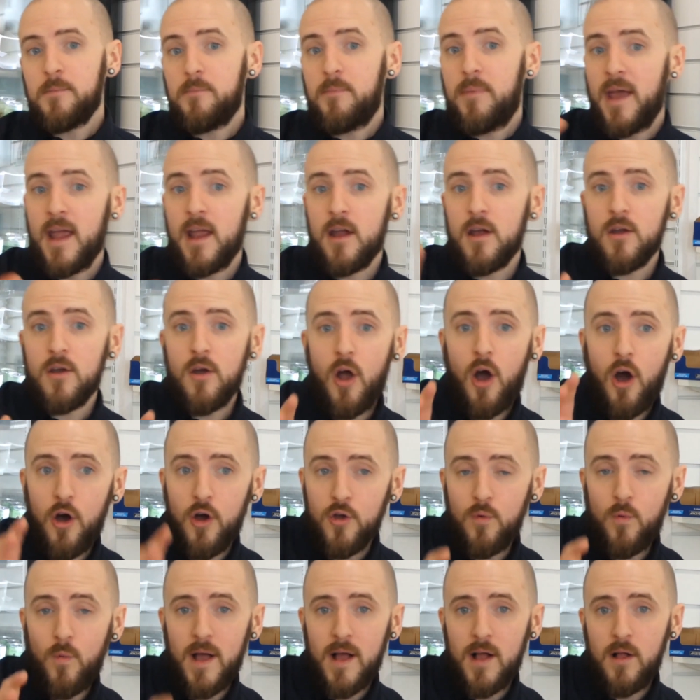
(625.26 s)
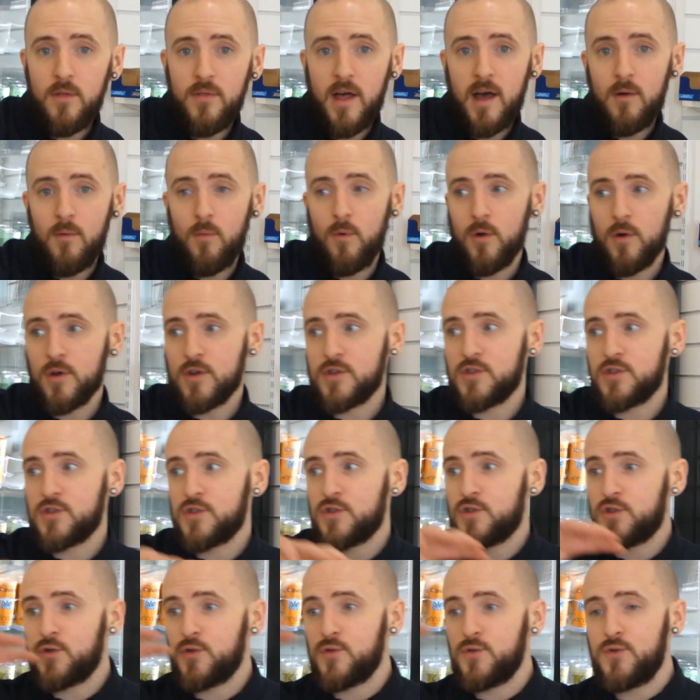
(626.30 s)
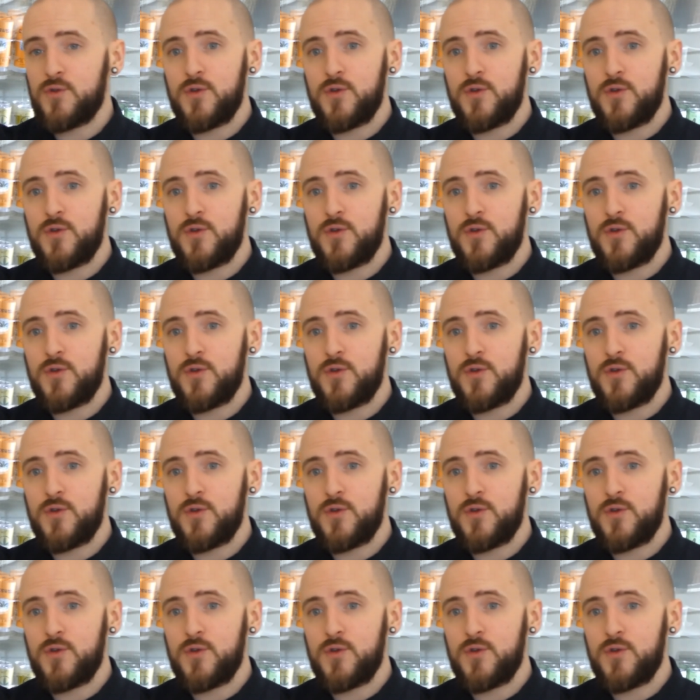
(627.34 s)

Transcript: Compare how well that works